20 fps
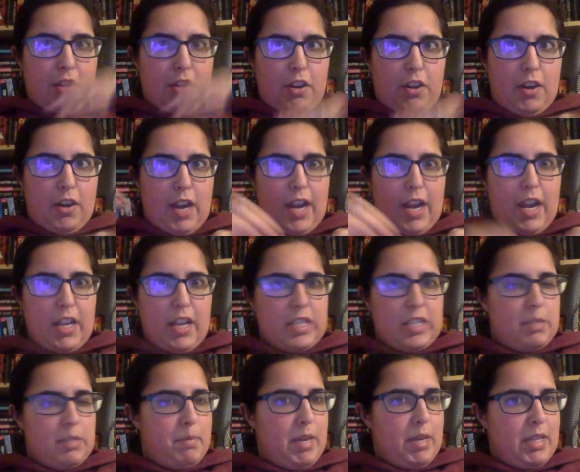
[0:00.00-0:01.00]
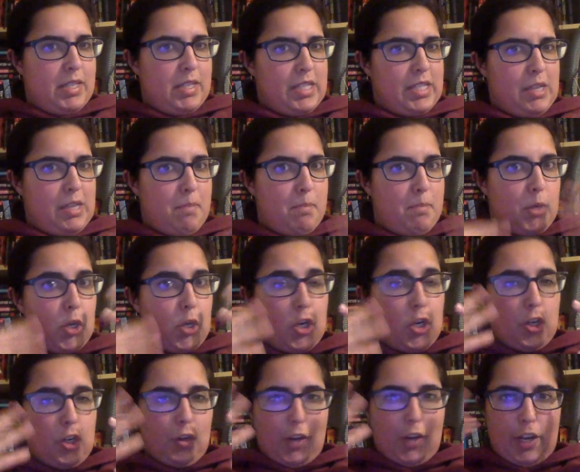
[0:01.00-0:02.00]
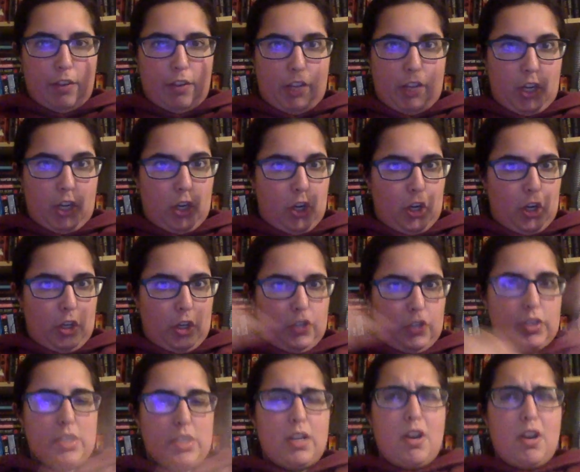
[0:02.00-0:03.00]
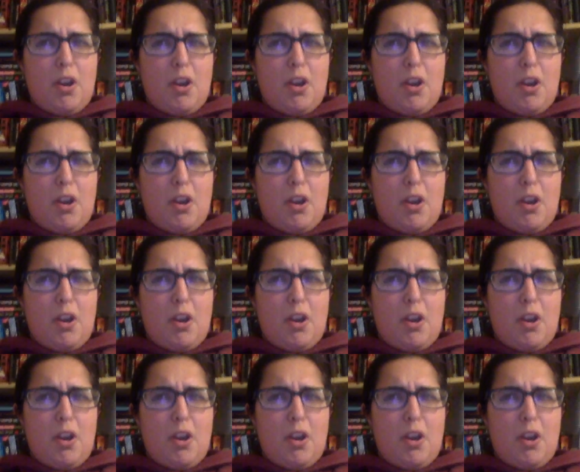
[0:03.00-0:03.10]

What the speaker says: There has been some murdering that occurs,